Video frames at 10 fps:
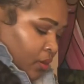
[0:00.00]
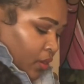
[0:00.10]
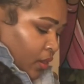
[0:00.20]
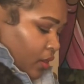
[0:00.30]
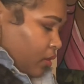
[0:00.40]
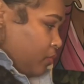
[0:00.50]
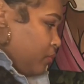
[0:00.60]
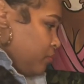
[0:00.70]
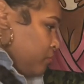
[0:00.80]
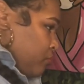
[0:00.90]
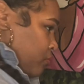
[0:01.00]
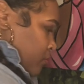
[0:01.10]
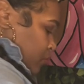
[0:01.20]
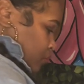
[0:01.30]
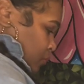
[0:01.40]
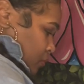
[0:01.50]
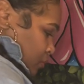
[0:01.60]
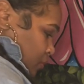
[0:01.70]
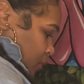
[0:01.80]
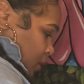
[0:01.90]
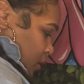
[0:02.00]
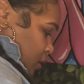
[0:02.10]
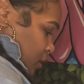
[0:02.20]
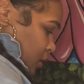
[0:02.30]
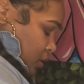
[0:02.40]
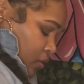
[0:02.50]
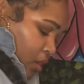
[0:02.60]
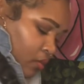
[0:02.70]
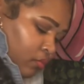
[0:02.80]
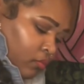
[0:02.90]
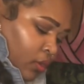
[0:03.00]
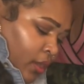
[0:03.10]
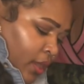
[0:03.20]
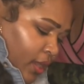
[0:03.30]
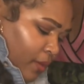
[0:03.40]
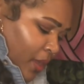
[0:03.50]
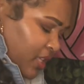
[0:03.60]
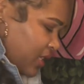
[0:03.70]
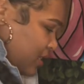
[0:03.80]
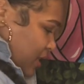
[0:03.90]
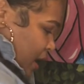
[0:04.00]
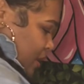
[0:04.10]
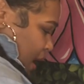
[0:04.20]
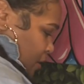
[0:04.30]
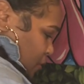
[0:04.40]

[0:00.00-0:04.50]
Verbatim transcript: Um, and just, you know, it makes it stand out.